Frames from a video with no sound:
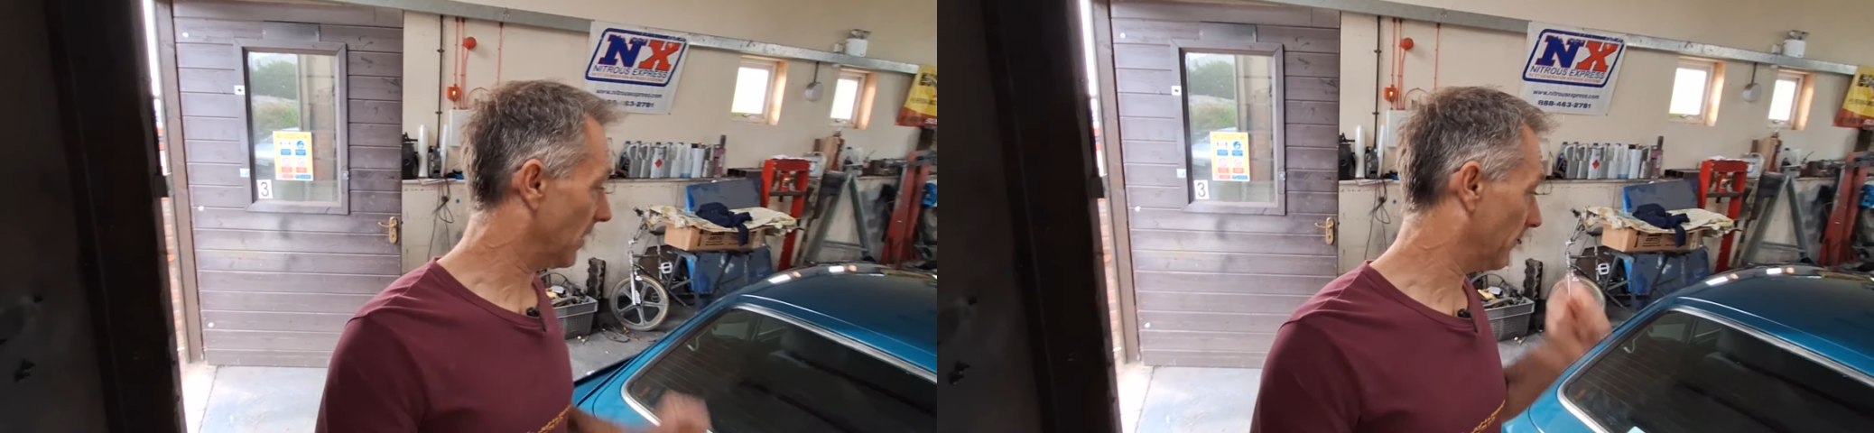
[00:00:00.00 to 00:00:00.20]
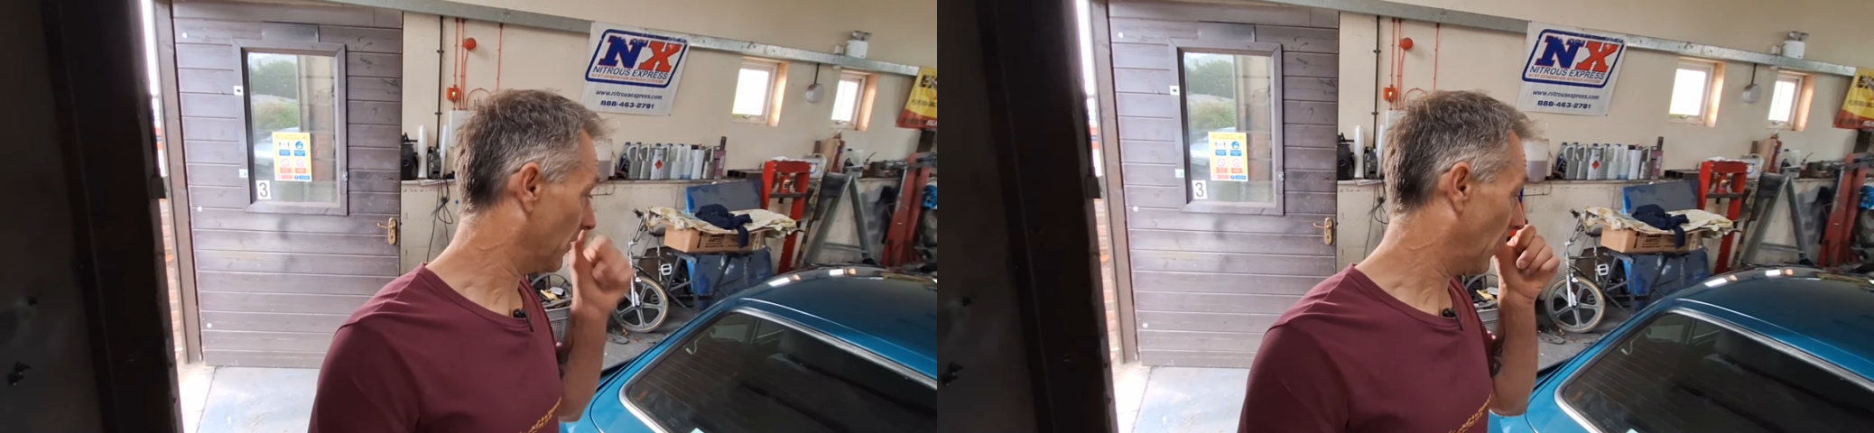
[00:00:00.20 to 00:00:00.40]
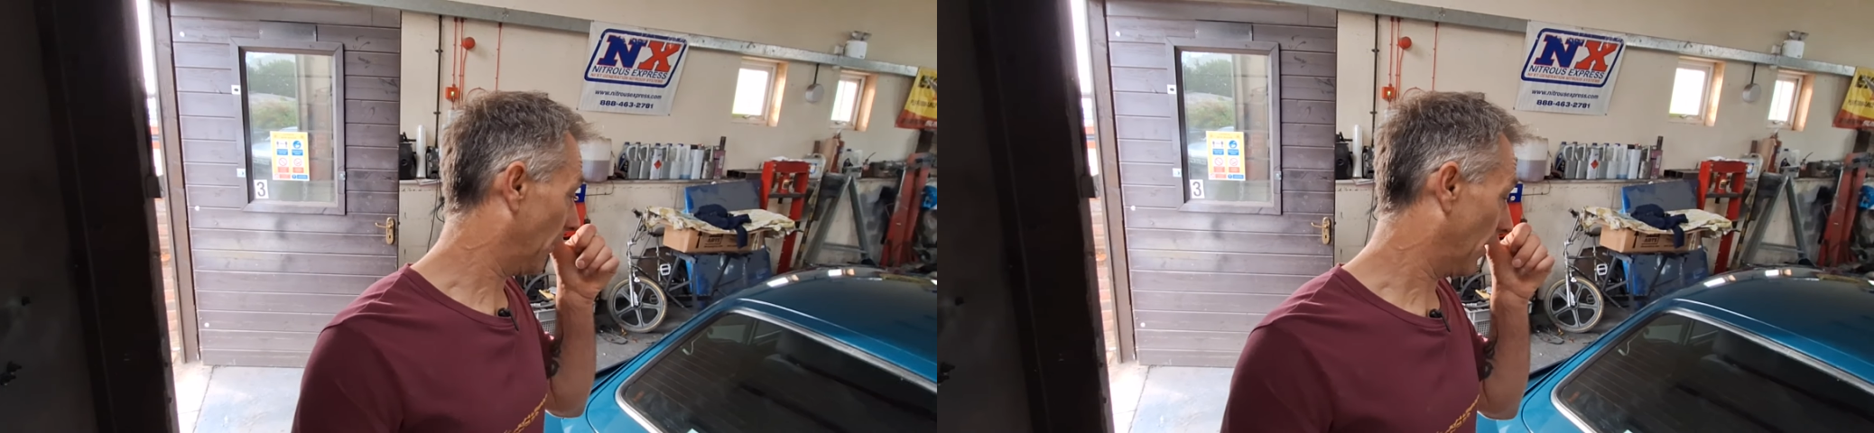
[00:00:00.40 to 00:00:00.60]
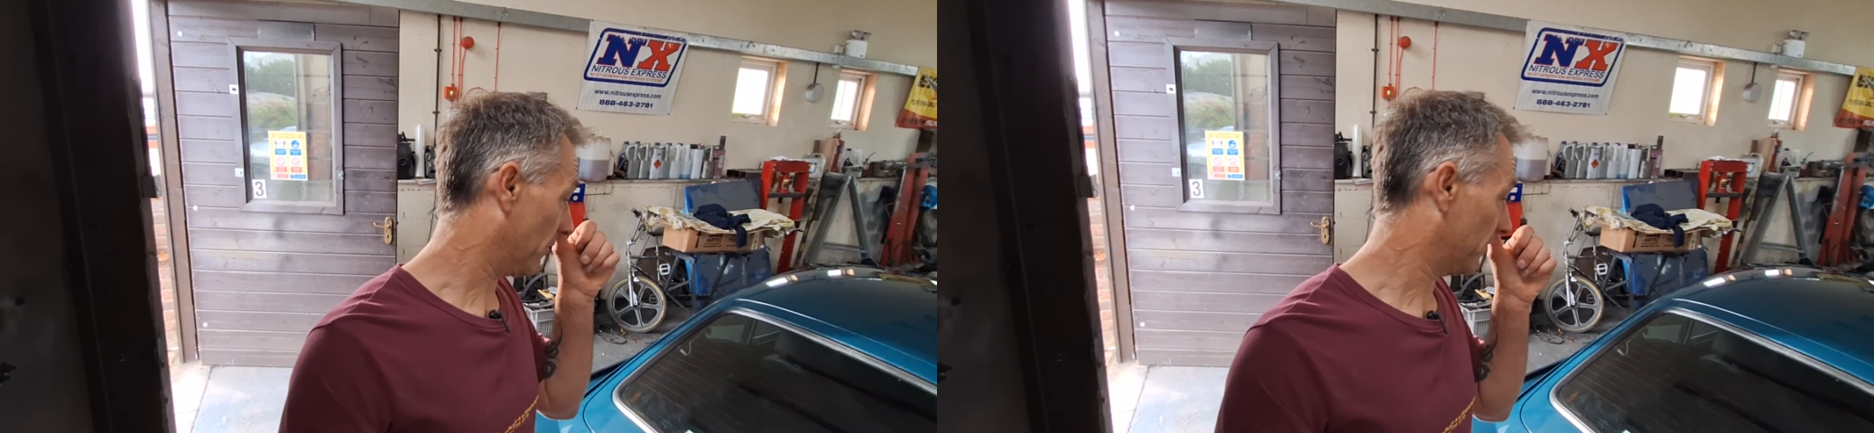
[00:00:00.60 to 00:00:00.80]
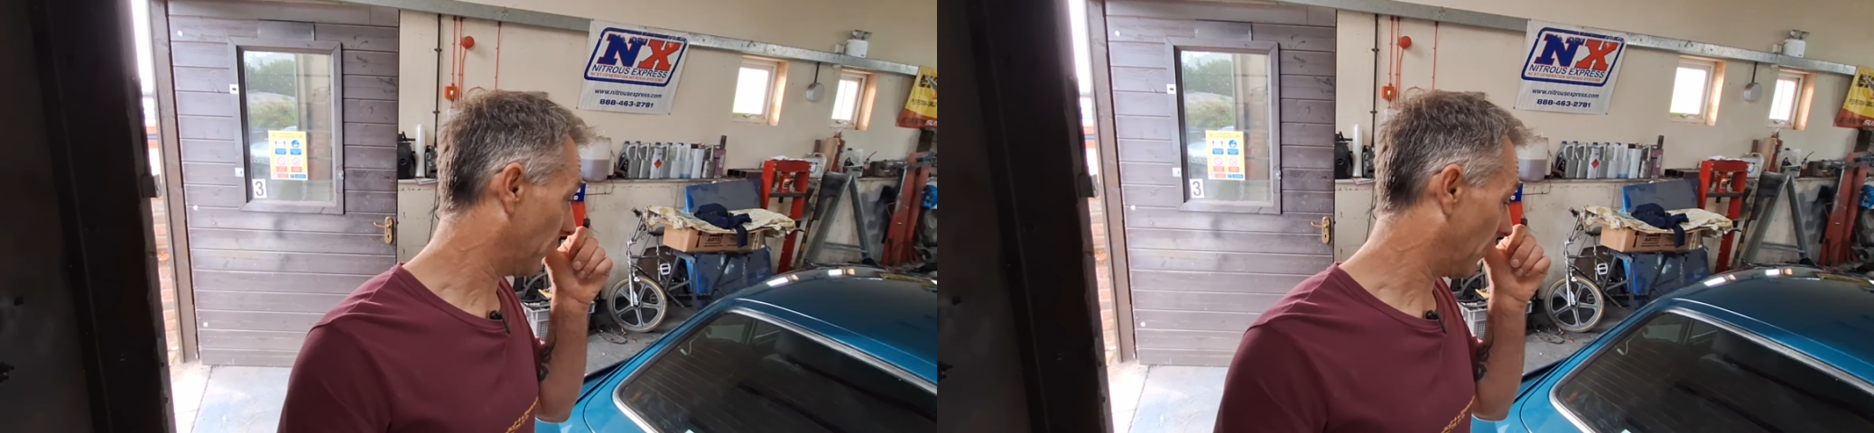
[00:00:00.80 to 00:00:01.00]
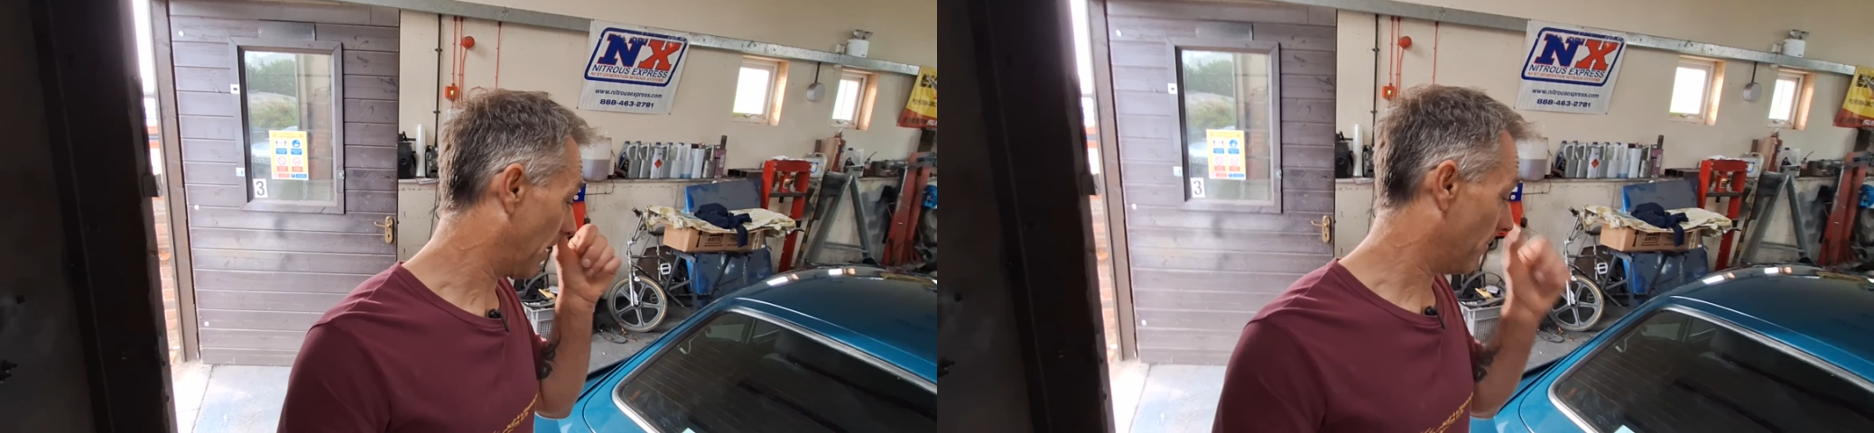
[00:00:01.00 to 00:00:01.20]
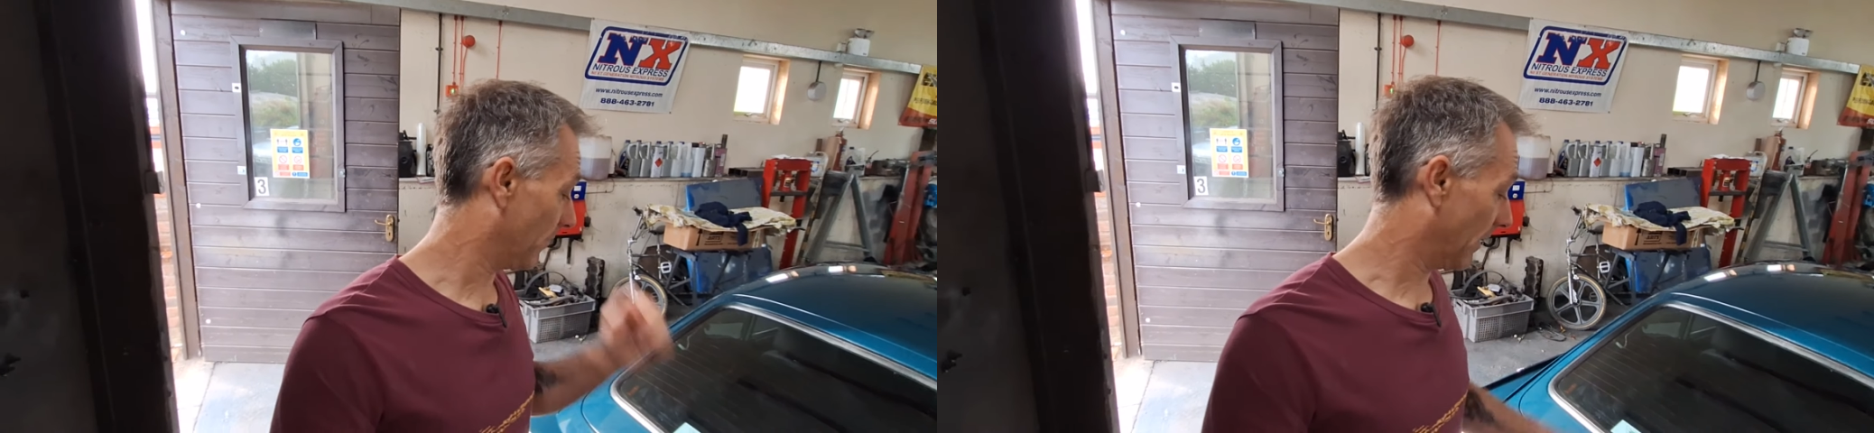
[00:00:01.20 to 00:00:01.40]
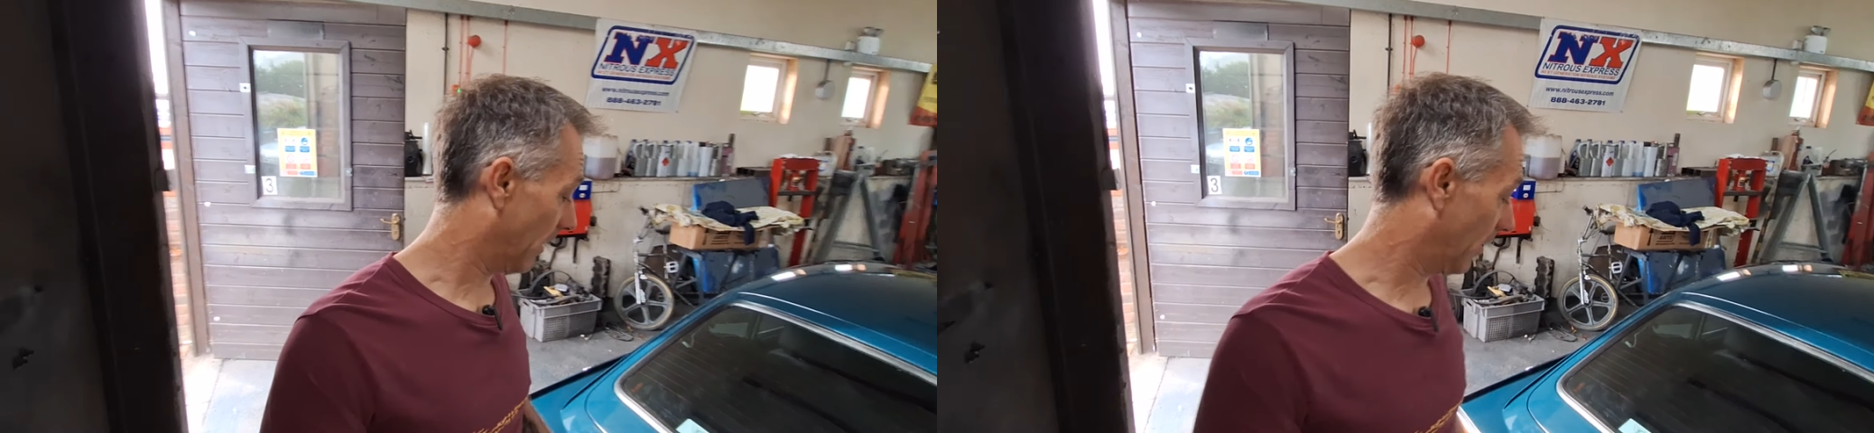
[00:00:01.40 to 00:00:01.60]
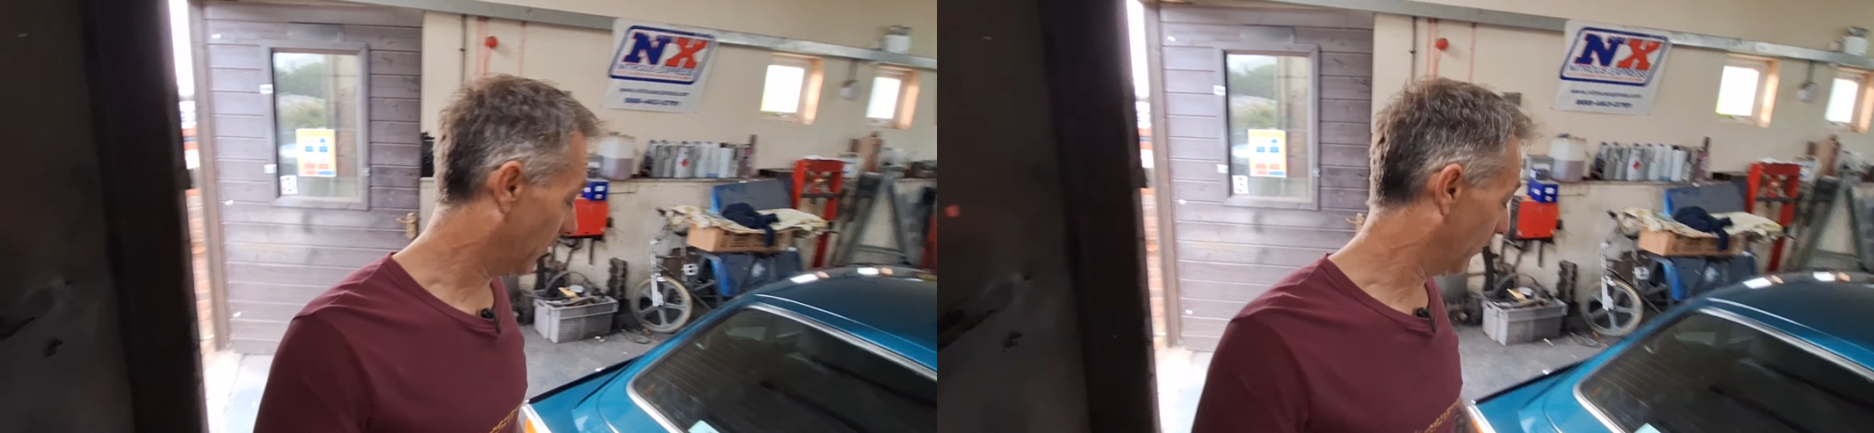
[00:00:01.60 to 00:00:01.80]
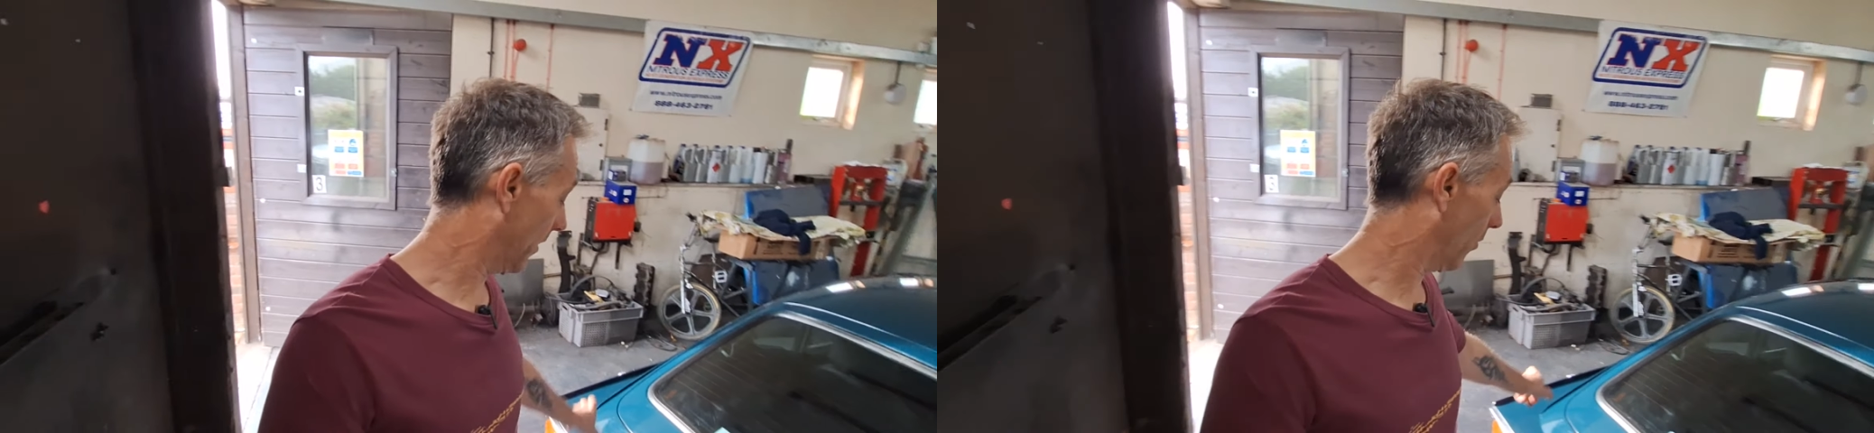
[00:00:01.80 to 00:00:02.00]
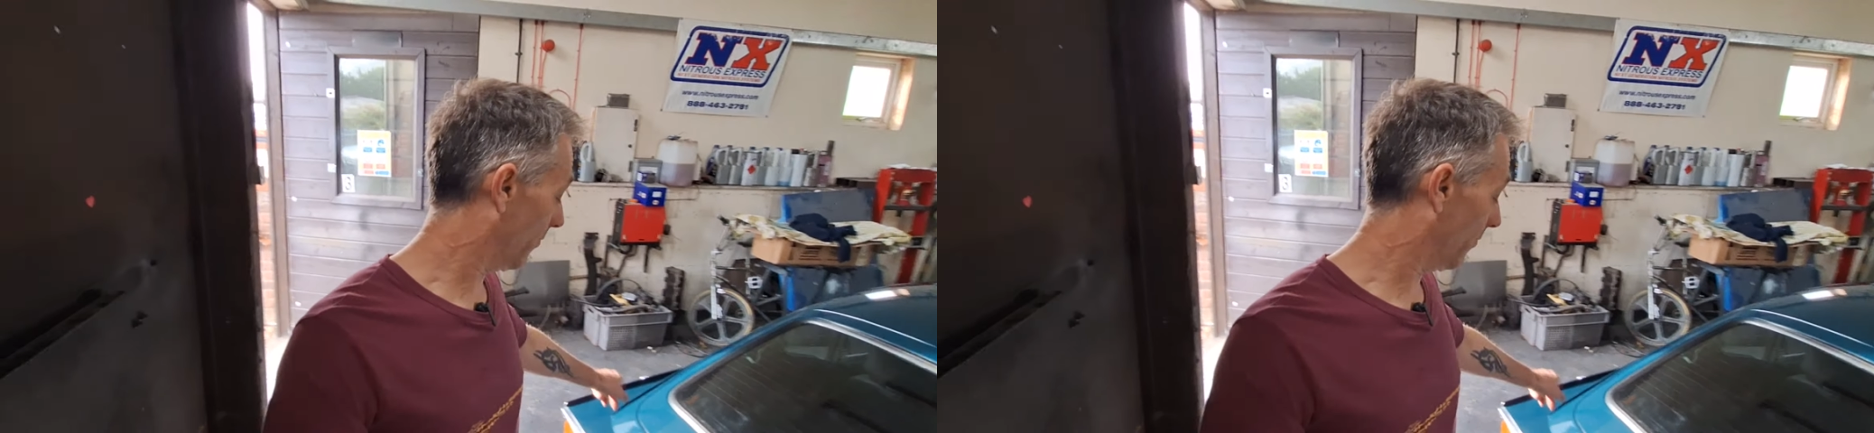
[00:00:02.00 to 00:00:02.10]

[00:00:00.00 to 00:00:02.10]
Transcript: so I've done all those for him. The rear